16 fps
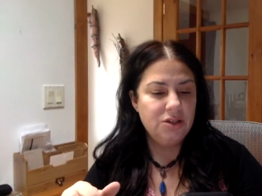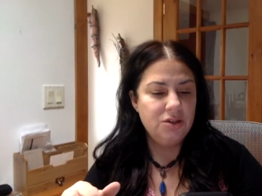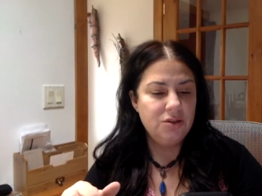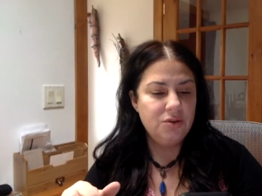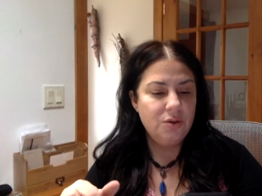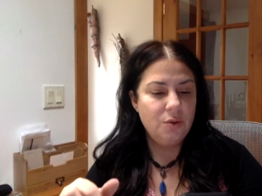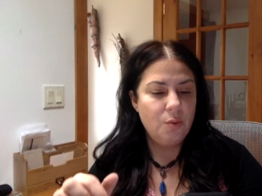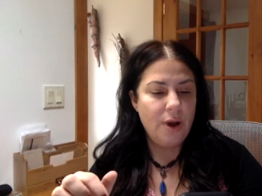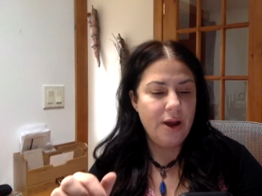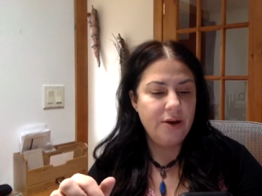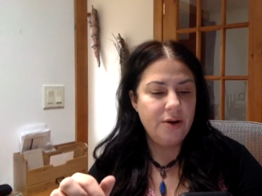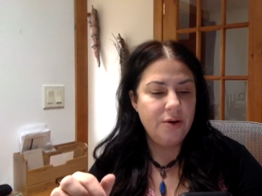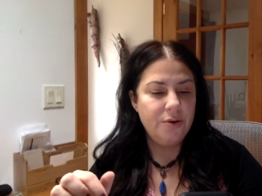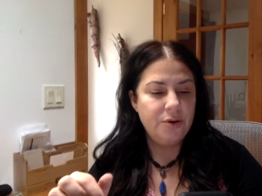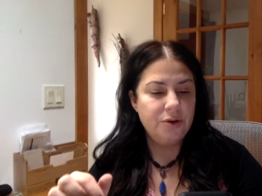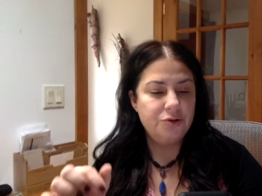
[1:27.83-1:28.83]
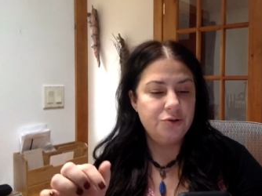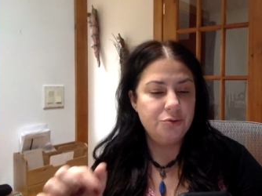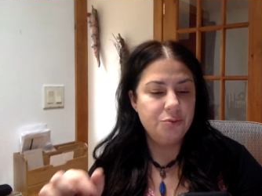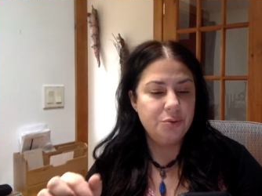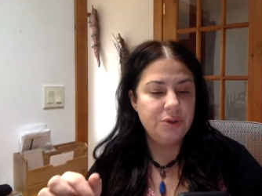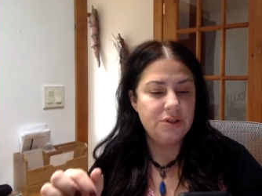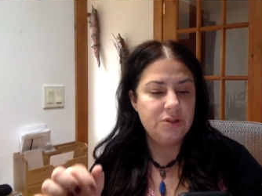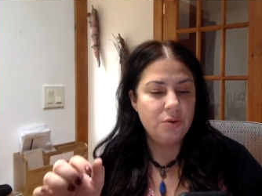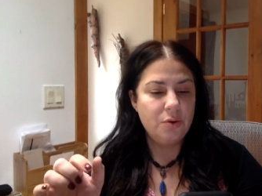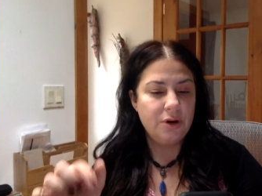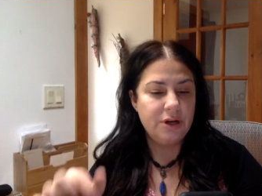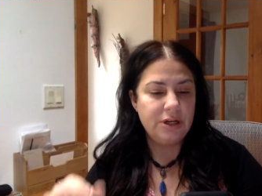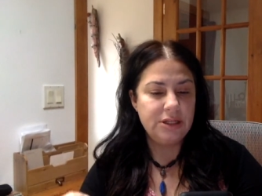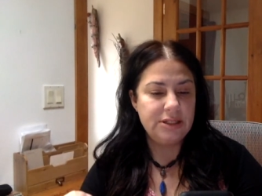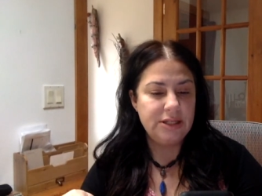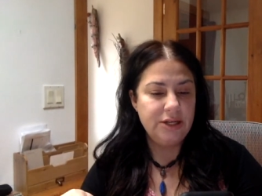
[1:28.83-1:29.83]
to the White Oak Druids
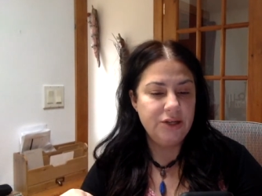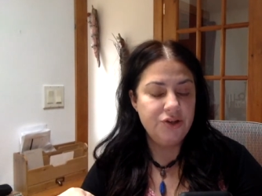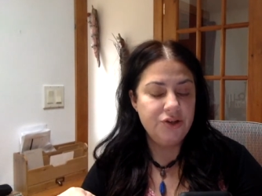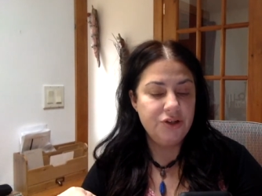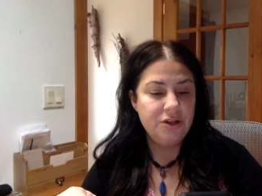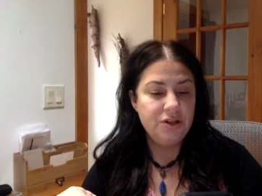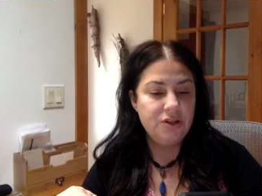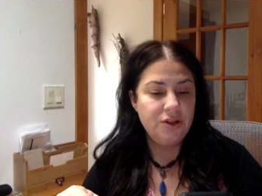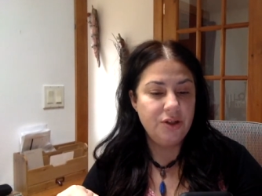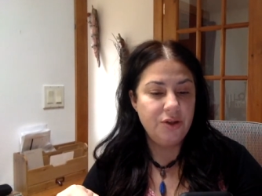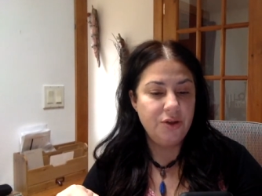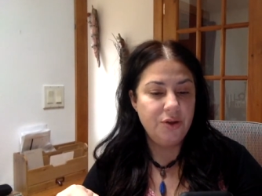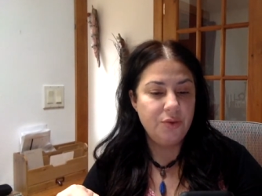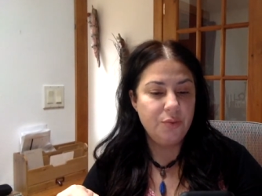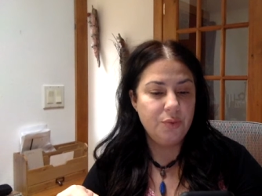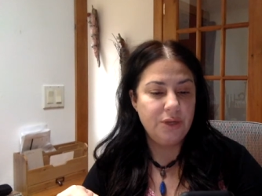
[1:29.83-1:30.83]
organization so that you can